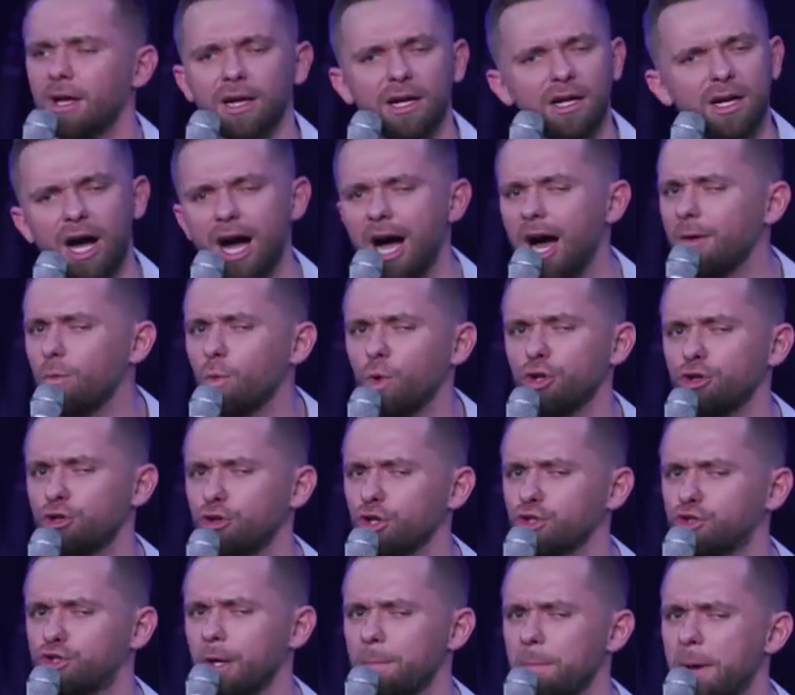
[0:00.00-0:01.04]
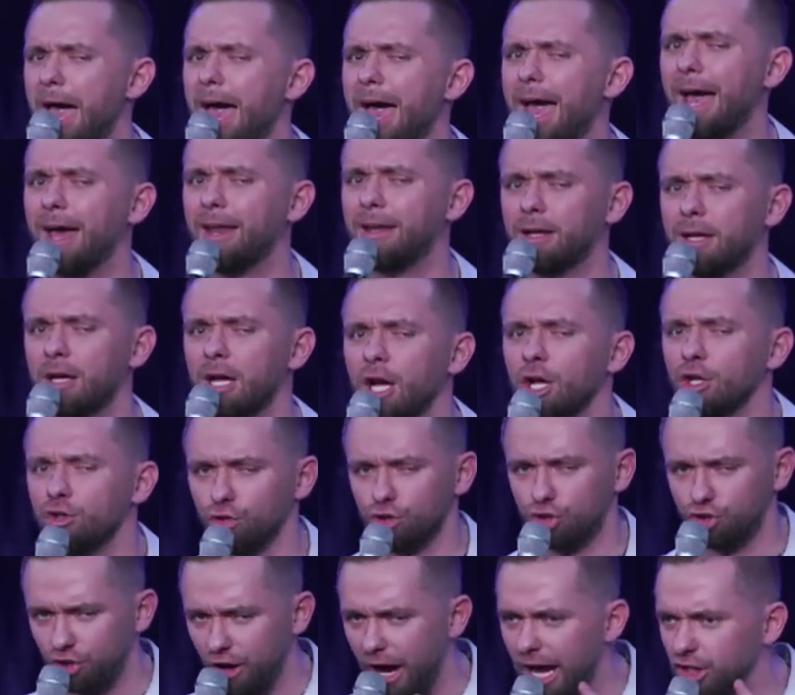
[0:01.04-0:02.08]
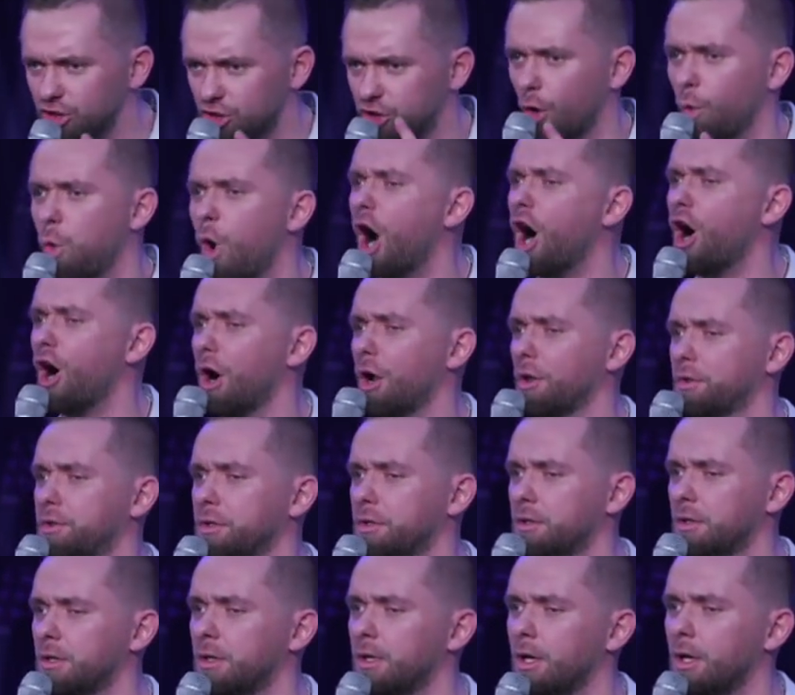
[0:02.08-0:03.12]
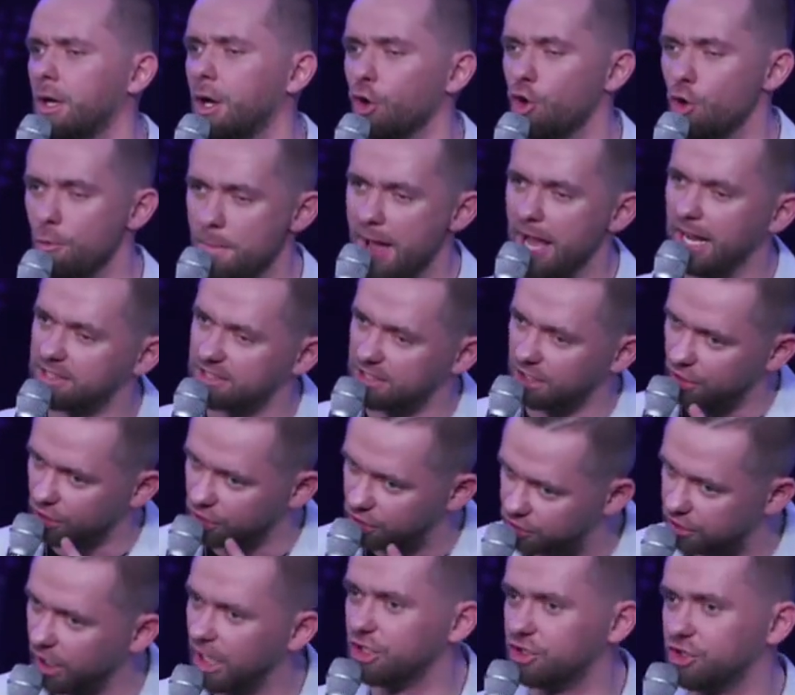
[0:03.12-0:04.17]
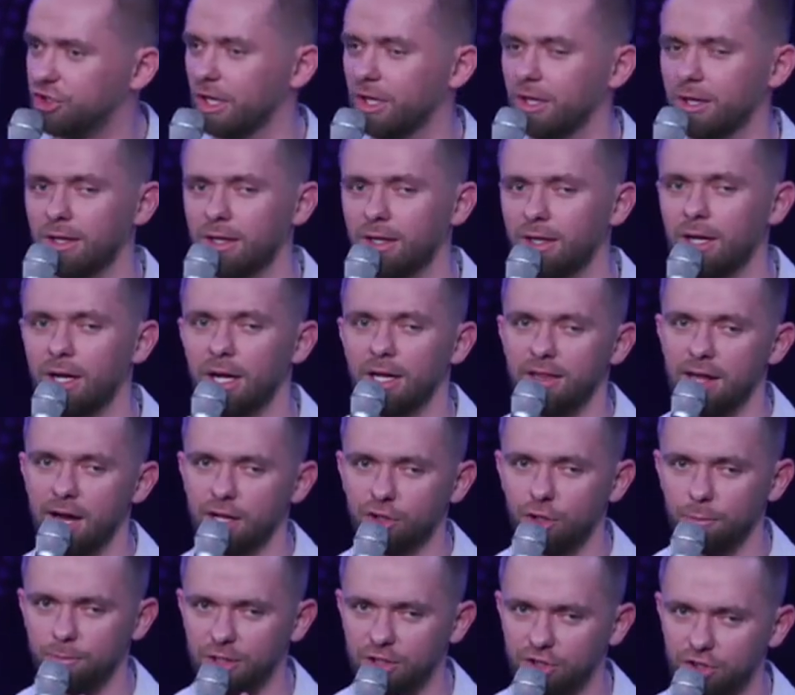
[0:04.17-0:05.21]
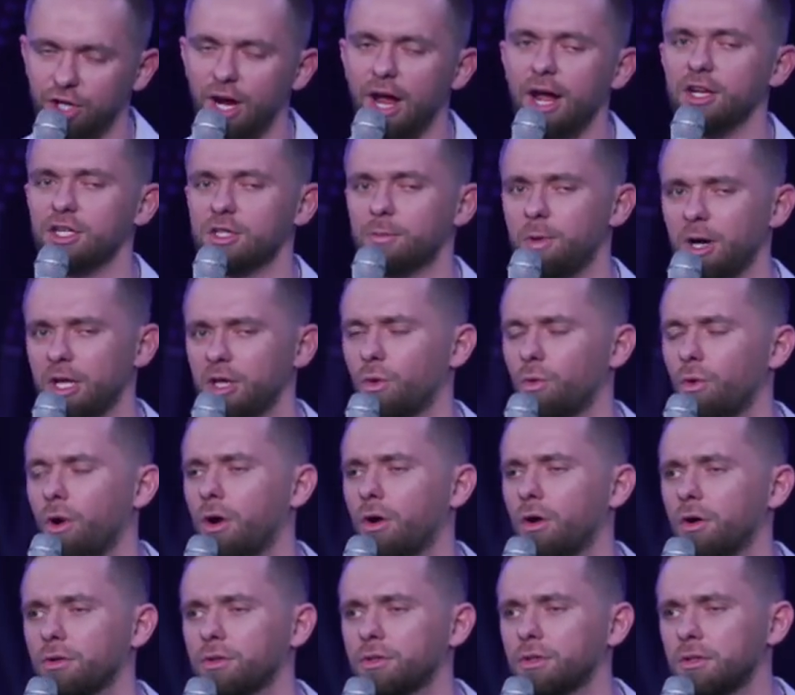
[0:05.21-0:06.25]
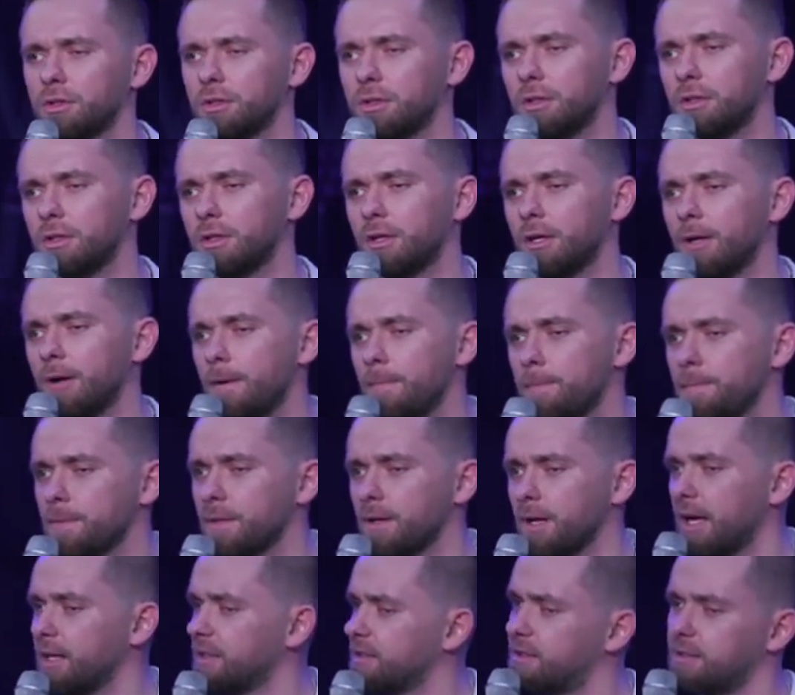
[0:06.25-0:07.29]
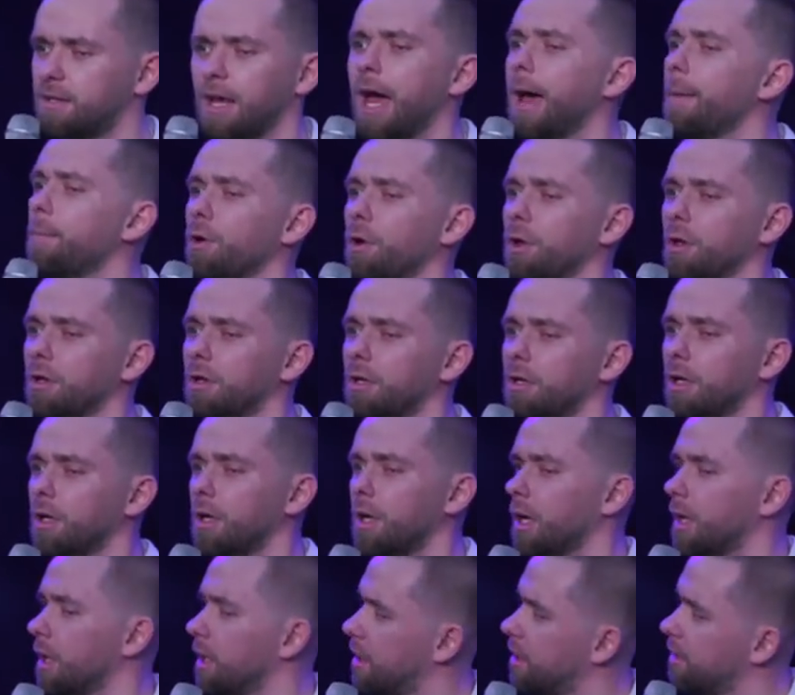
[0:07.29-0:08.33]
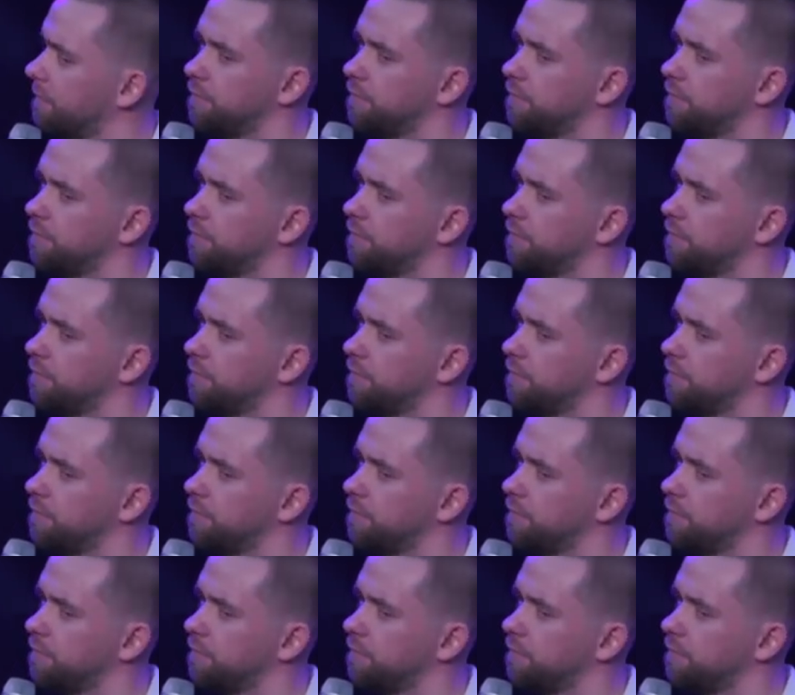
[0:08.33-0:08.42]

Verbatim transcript: God will use a man to change the world who makes a decision not to be changed by the world. And Samuel, the